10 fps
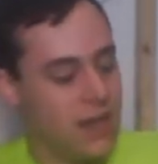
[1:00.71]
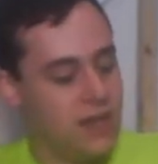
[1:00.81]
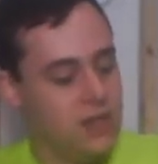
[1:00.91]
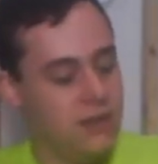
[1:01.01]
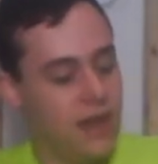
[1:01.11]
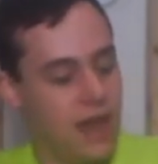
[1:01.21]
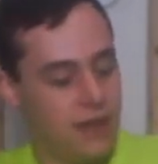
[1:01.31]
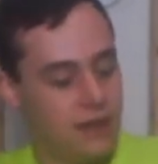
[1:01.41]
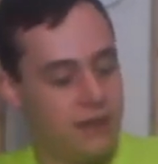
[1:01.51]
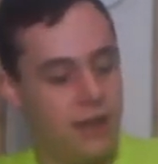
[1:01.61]
is you get
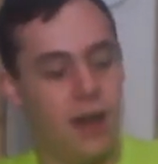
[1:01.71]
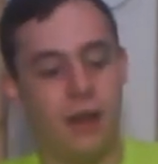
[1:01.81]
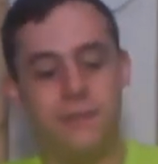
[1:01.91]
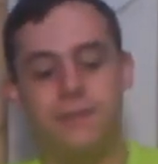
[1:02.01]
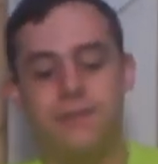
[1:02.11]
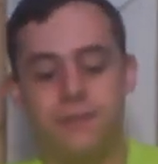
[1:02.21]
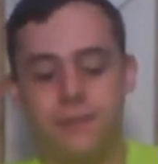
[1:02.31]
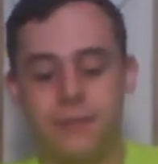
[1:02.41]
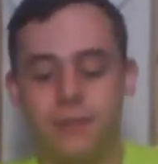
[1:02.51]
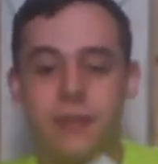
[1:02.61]

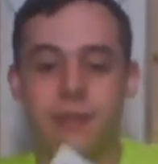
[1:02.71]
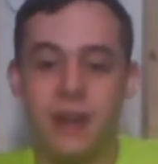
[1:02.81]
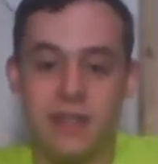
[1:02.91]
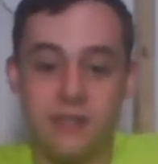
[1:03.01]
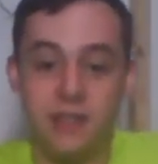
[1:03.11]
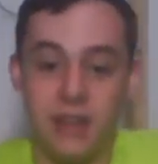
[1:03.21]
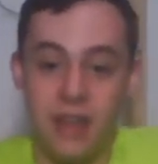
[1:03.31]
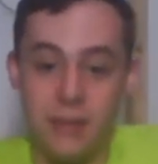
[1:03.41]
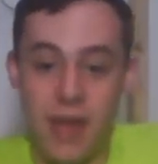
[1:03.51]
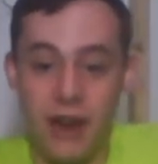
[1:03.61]
the Fantasy Flight
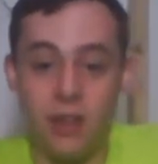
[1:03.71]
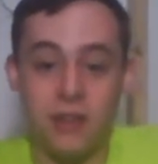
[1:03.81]
Game catalog.